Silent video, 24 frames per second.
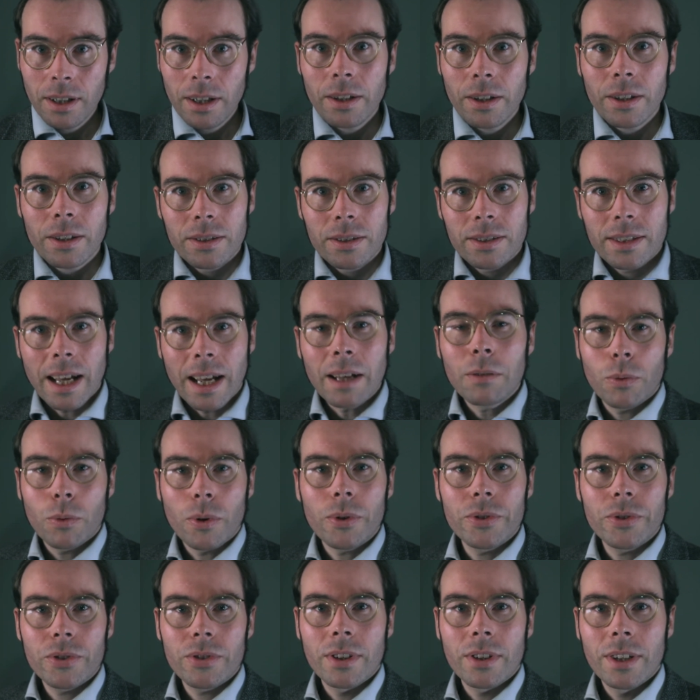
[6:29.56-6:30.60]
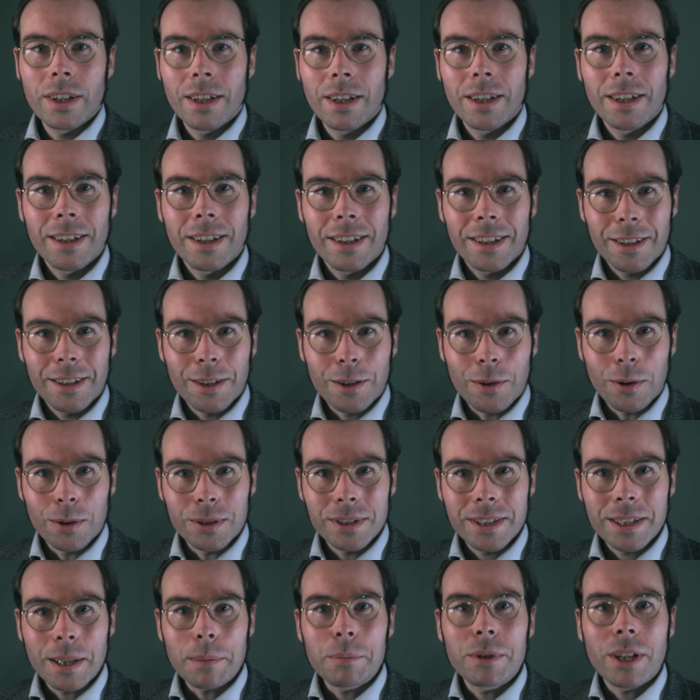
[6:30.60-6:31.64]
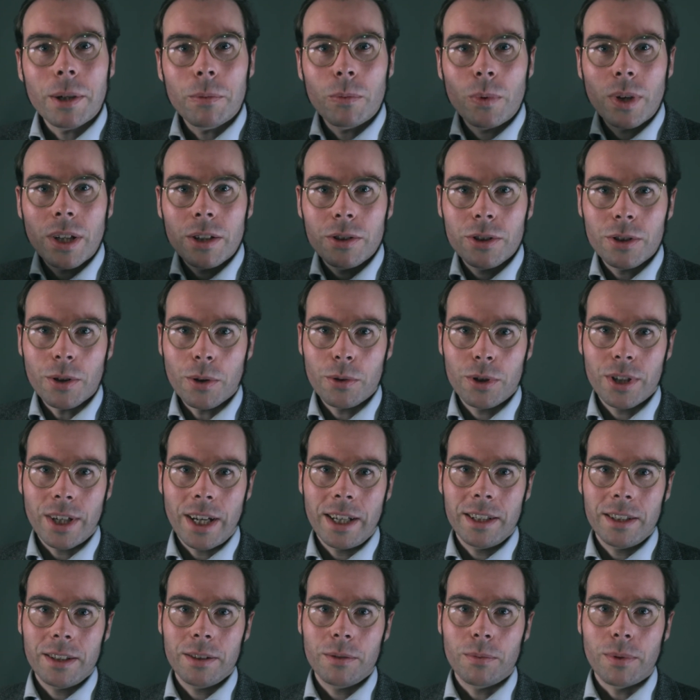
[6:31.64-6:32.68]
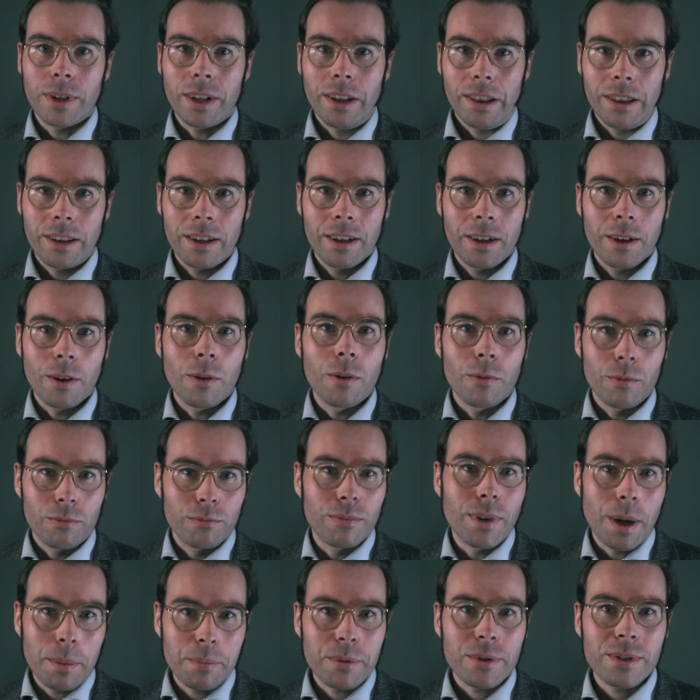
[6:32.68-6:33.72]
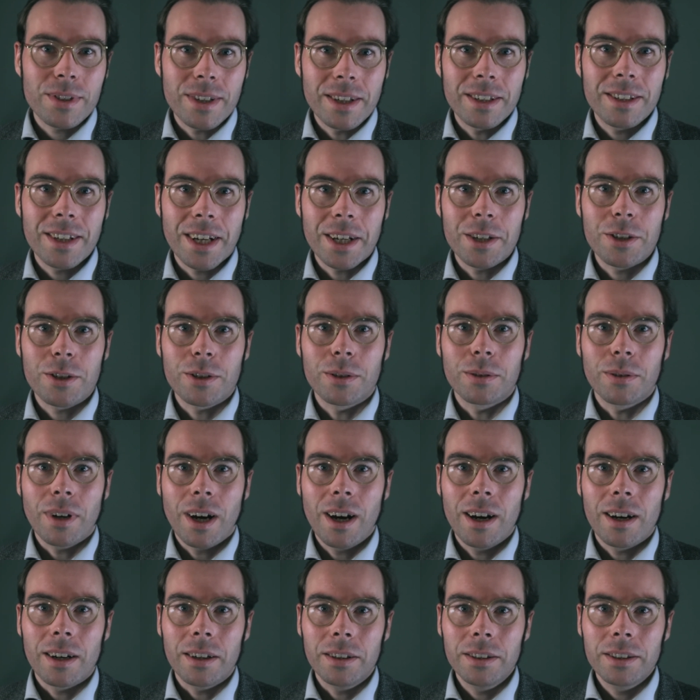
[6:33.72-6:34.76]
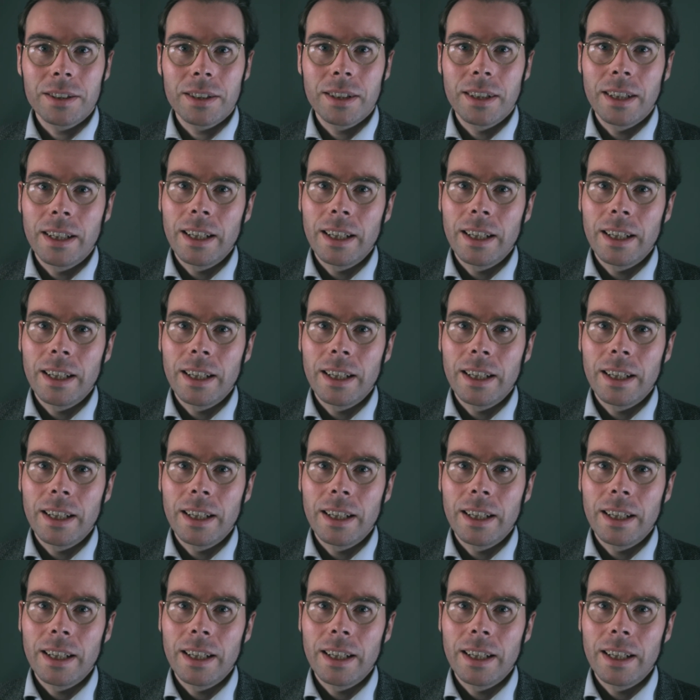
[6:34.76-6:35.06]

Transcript: Because that was the concept that we associated with representational art.